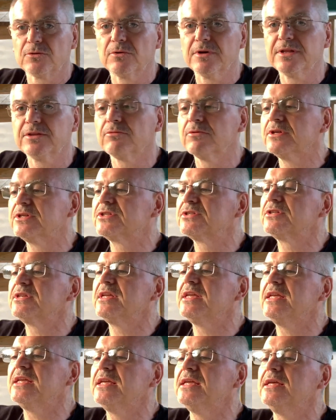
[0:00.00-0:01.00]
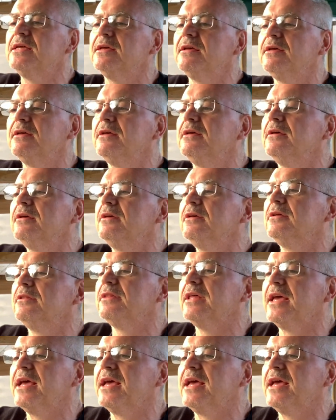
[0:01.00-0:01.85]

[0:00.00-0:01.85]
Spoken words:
23C. They